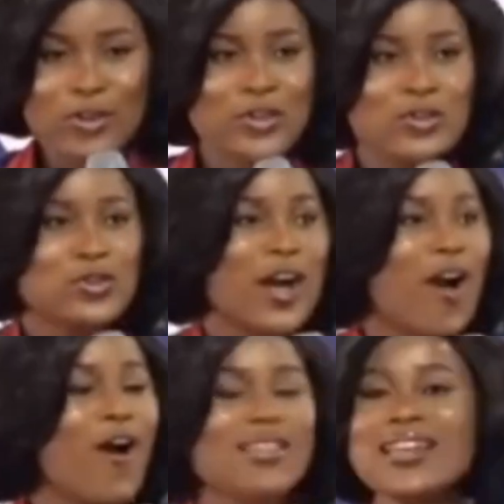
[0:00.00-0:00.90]
So now
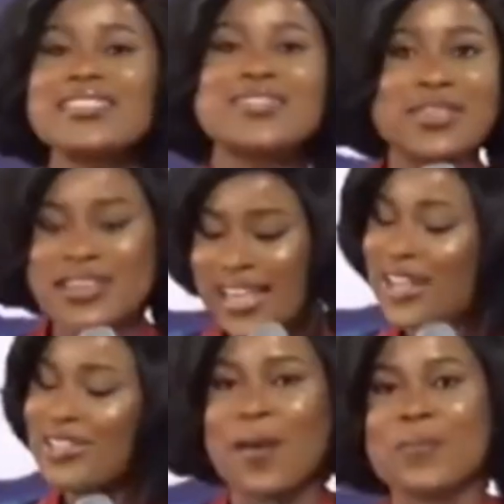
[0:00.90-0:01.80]
all the negative things that
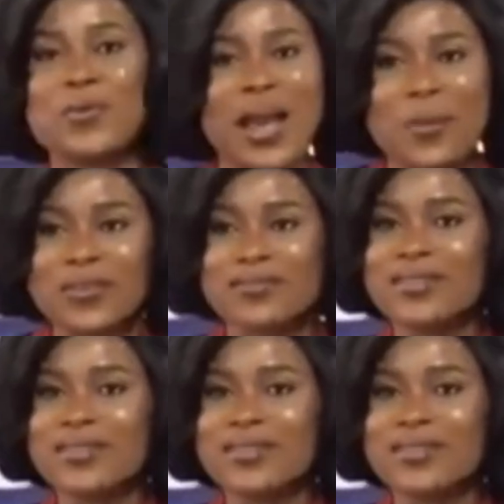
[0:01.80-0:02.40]
had to happen would happen.